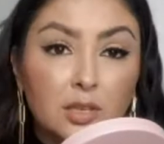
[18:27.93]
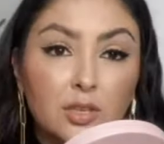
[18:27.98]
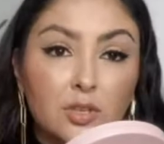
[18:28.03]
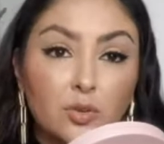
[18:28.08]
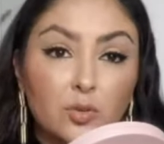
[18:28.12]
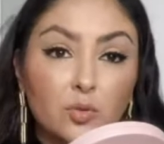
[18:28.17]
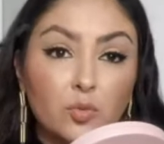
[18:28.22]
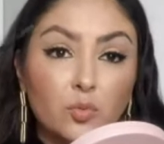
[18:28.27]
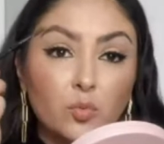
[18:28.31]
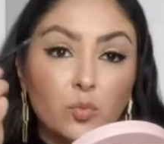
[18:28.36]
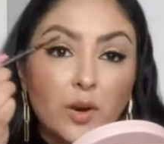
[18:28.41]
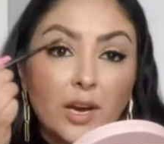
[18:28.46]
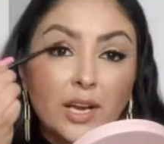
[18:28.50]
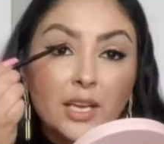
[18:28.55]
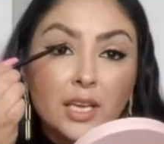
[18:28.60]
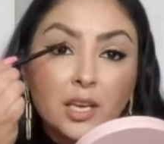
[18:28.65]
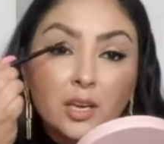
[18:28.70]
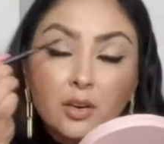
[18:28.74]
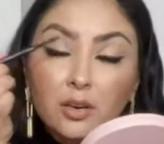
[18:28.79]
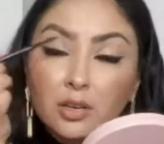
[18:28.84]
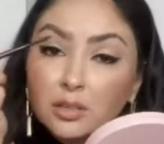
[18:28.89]
You
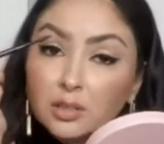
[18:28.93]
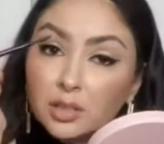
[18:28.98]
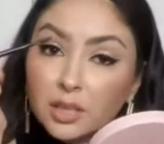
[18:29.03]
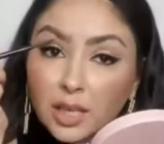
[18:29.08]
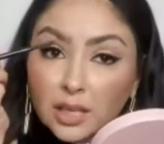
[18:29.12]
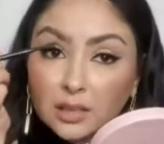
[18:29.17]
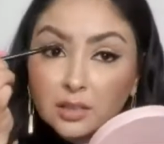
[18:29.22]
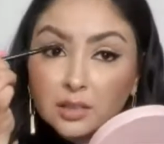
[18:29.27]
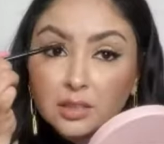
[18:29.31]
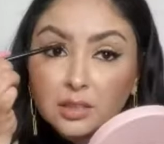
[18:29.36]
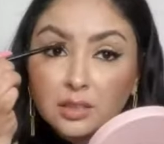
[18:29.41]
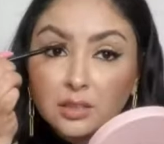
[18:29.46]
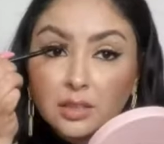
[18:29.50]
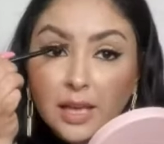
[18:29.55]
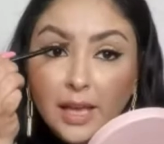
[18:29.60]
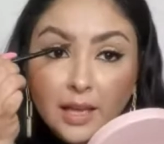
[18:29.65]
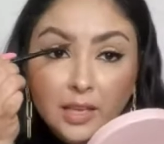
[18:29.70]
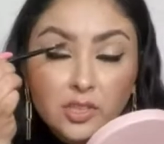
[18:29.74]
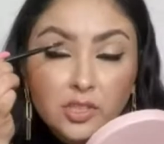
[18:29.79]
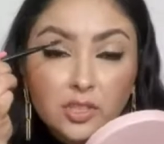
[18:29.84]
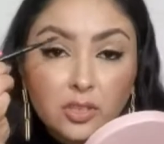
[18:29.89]
right here on the
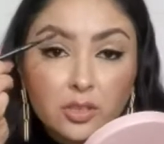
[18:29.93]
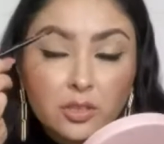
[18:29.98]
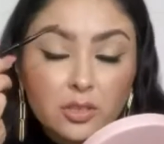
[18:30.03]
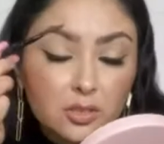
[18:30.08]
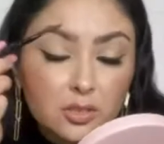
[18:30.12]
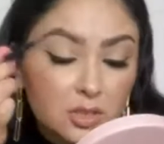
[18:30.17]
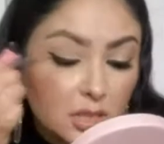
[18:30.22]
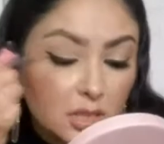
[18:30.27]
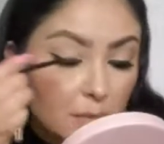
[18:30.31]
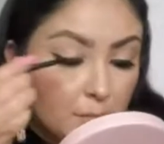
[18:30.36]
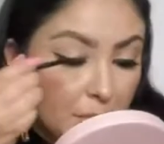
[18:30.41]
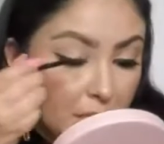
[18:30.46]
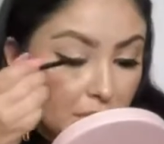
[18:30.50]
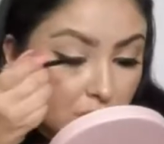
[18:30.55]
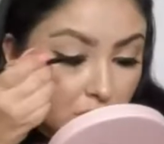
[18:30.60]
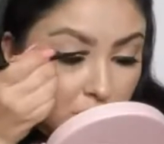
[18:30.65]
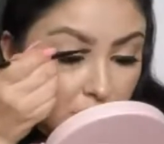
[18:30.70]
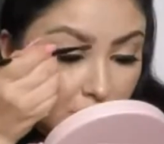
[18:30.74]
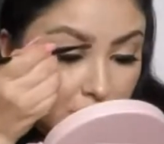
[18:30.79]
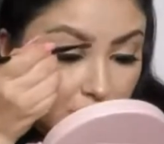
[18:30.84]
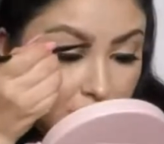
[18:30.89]
edge, girls, make
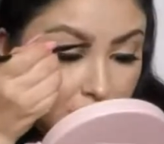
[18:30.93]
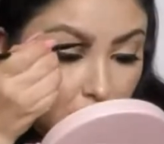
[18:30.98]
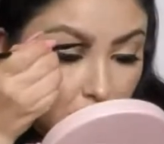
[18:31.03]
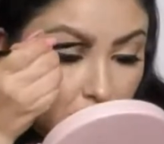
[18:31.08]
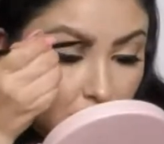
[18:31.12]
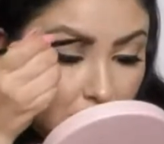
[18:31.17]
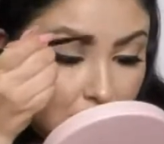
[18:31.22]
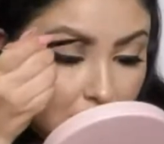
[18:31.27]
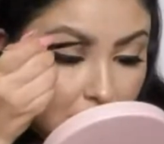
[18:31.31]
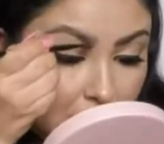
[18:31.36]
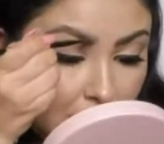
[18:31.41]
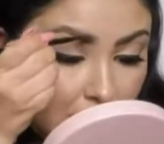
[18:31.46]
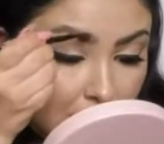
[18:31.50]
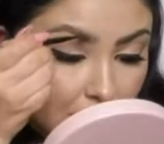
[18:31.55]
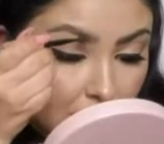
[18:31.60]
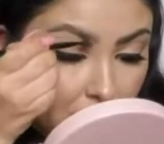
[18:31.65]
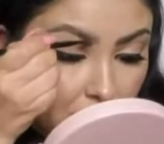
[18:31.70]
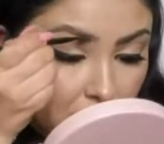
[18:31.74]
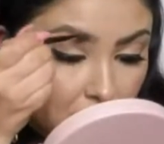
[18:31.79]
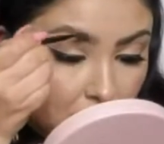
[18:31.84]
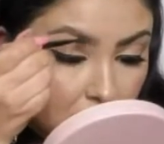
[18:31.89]
sure that it's always
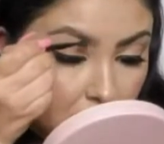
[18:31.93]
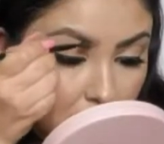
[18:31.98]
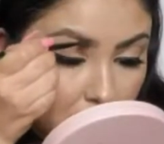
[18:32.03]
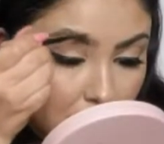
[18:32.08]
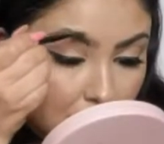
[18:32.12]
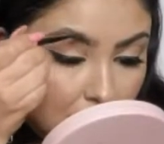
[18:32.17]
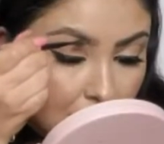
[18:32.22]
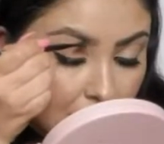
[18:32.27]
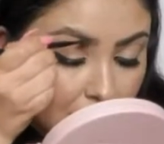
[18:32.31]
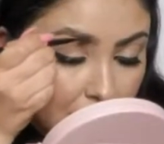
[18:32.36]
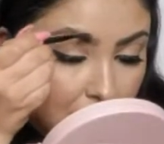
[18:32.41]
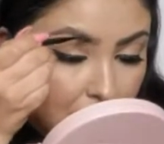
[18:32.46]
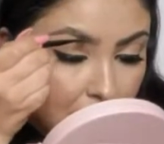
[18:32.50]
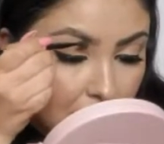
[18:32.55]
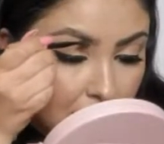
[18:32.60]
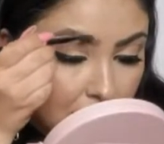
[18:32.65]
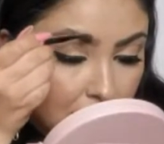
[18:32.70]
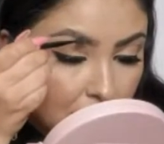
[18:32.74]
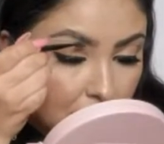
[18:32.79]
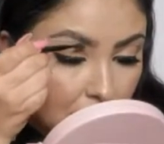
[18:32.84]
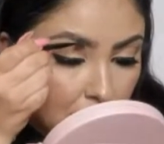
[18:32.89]
lighter. So kind of
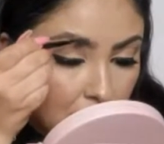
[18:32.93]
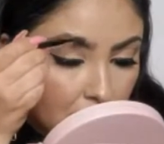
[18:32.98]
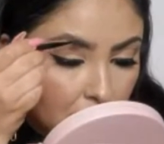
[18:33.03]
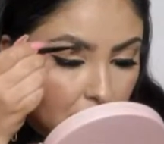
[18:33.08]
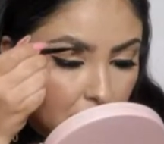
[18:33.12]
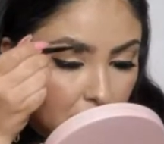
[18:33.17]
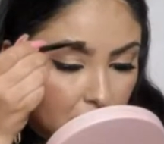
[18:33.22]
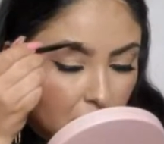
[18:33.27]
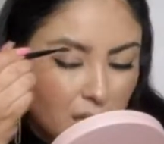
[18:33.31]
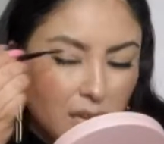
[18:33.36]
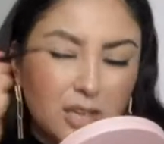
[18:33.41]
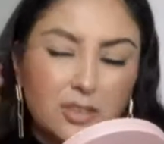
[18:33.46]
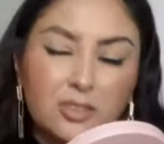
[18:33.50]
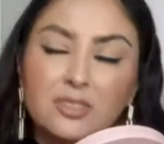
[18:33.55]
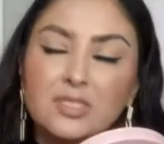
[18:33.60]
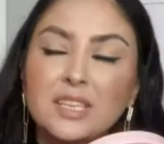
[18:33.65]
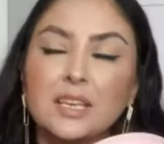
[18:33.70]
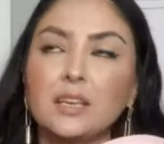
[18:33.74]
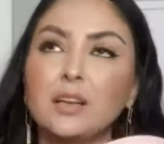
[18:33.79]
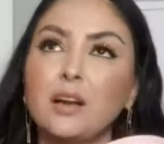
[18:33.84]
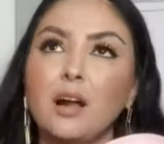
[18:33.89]
like on, how do you
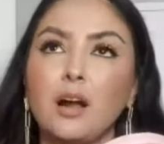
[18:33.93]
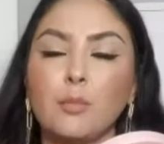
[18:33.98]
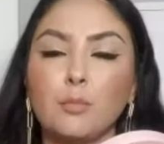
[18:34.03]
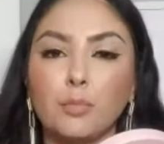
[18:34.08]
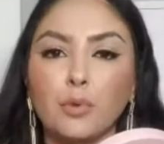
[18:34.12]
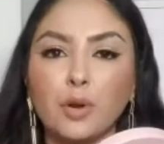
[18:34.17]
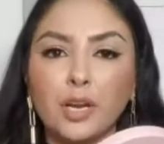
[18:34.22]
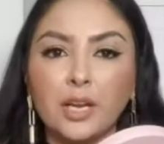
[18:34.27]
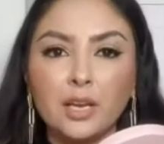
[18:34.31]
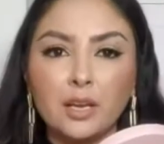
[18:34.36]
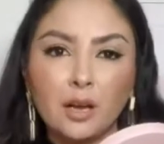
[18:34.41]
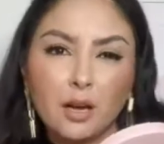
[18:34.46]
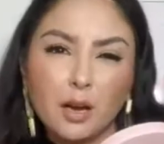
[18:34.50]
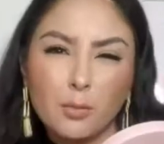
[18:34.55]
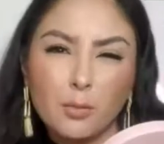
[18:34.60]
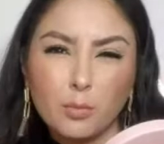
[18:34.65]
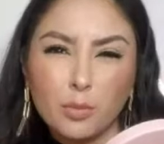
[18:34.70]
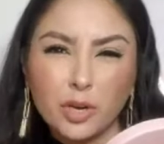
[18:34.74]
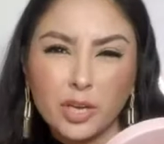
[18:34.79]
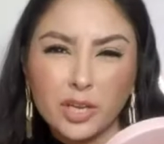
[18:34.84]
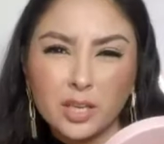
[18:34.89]
say it? Ombre?
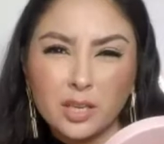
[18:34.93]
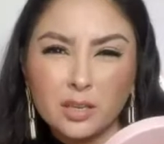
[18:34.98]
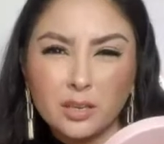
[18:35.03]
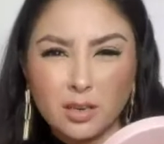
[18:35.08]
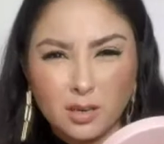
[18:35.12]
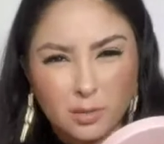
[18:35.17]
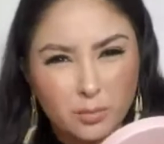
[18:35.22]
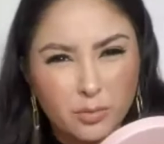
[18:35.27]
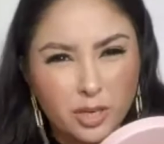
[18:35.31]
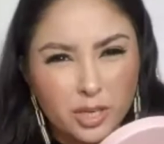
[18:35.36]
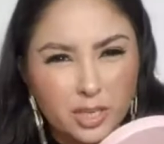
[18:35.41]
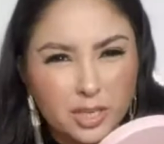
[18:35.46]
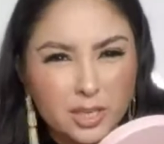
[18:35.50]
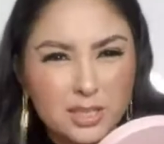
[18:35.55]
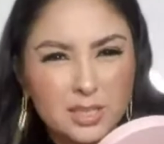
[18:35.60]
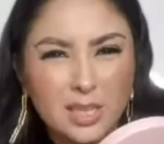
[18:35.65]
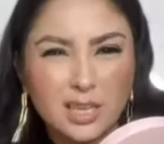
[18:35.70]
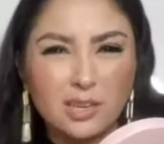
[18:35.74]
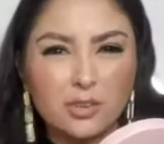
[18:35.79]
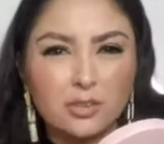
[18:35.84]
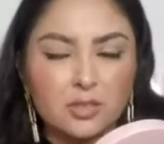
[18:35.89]
Is
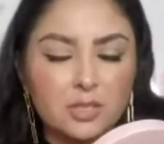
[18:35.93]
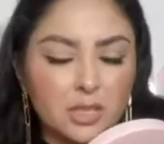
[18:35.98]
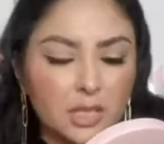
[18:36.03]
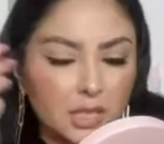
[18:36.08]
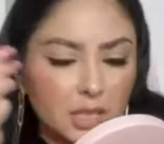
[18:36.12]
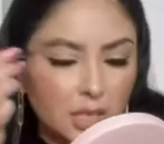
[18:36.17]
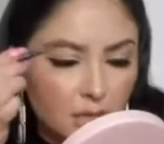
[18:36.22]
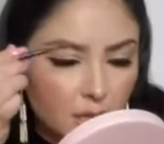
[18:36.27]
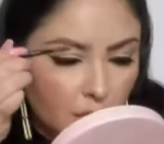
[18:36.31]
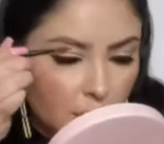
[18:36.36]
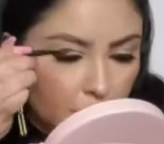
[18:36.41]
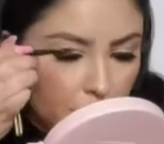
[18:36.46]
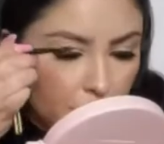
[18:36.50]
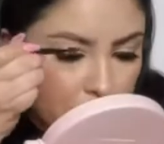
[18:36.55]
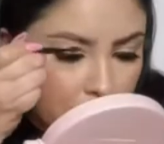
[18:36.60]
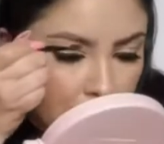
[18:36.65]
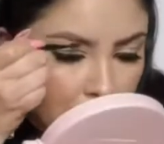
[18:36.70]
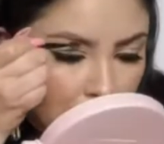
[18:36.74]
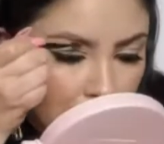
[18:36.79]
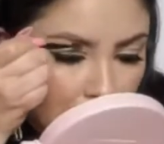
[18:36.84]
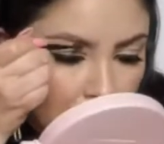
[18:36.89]
that how you say it? Ombre